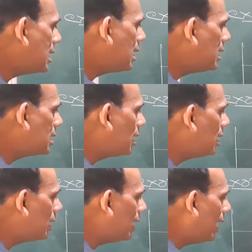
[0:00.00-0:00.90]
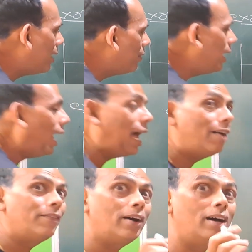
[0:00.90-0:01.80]
a result, it will
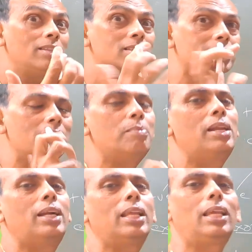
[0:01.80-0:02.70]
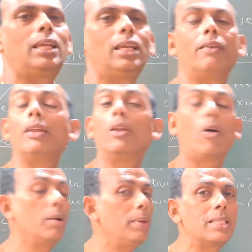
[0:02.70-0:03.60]
have instability. It will
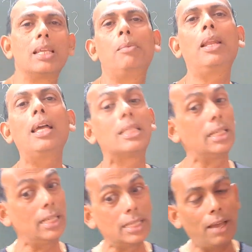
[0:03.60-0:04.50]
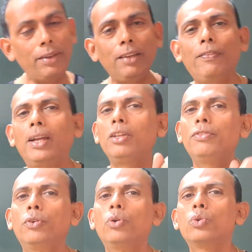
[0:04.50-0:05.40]
not be stabilized. It is having
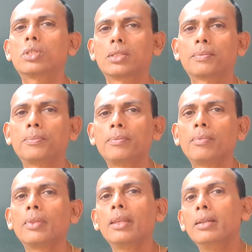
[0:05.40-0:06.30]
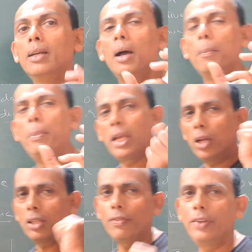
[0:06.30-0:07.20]
effective force.
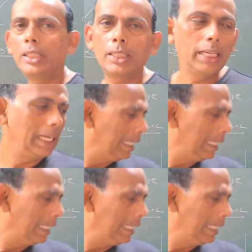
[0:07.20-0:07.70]
Because of which,